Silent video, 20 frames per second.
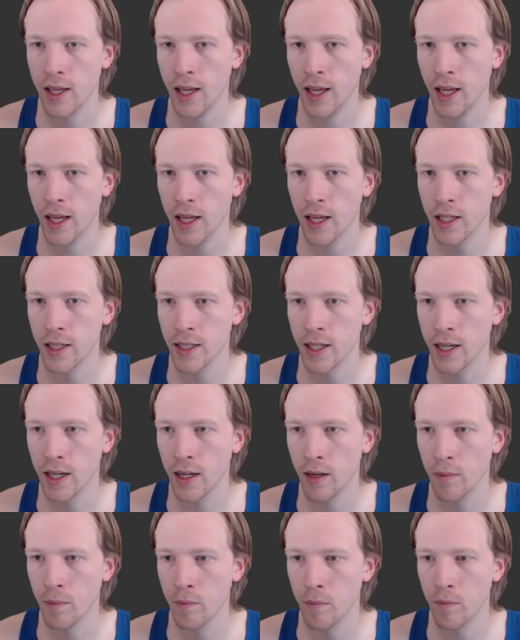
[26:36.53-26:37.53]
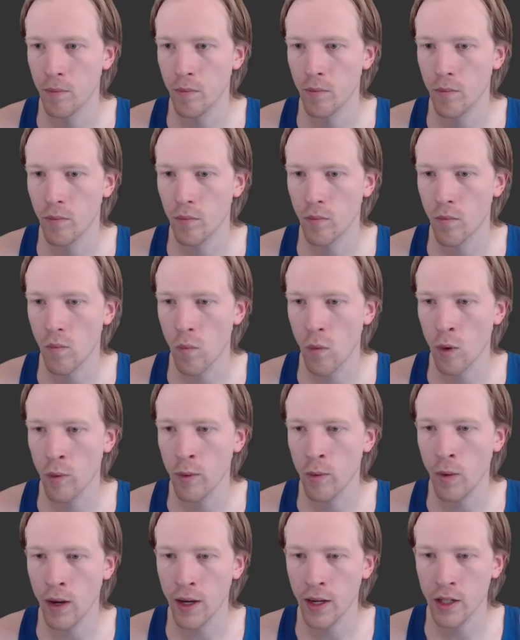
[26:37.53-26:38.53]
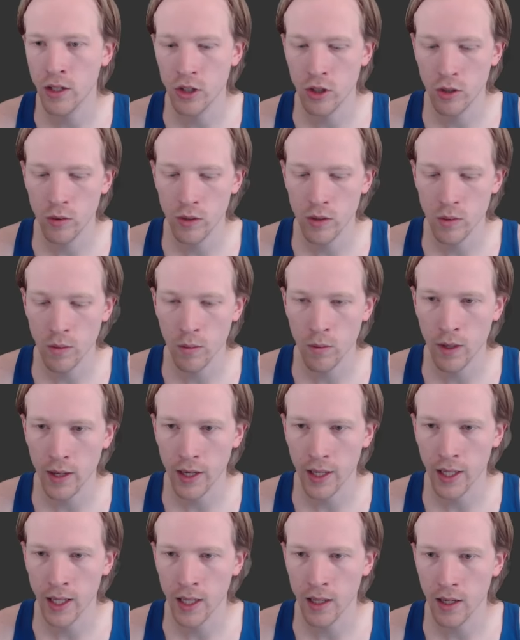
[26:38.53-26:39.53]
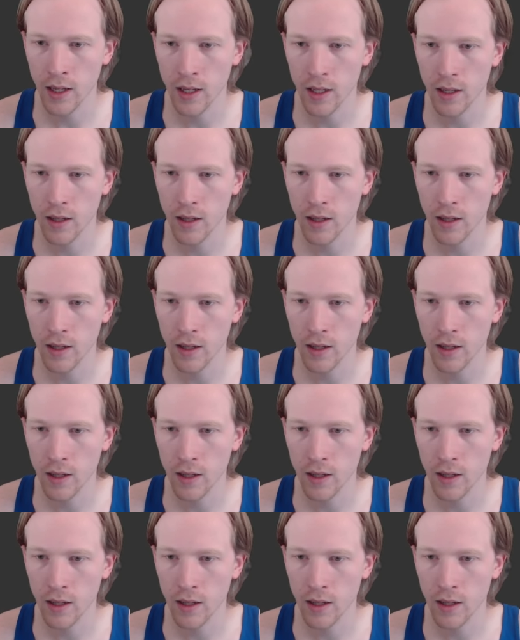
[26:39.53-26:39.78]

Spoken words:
and what we want to do is we want to get